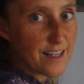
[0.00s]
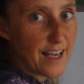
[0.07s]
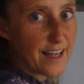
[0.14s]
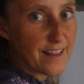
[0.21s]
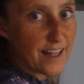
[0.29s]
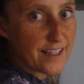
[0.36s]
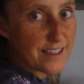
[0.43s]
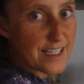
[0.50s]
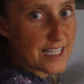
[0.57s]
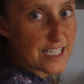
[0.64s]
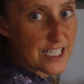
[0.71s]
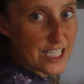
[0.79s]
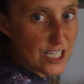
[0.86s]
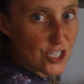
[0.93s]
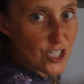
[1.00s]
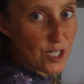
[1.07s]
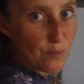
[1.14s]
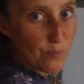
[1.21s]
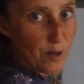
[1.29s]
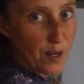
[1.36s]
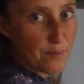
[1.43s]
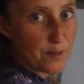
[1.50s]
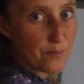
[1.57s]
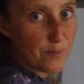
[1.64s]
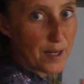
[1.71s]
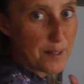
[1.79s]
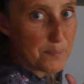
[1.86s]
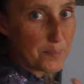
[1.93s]
and that's an addition problem,
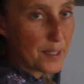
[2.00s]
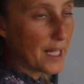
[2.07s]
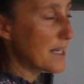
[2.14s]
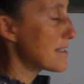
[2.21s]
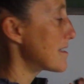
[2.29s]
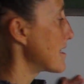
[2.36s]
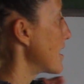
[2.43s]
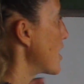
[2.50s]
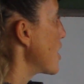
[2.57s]
right? Plus.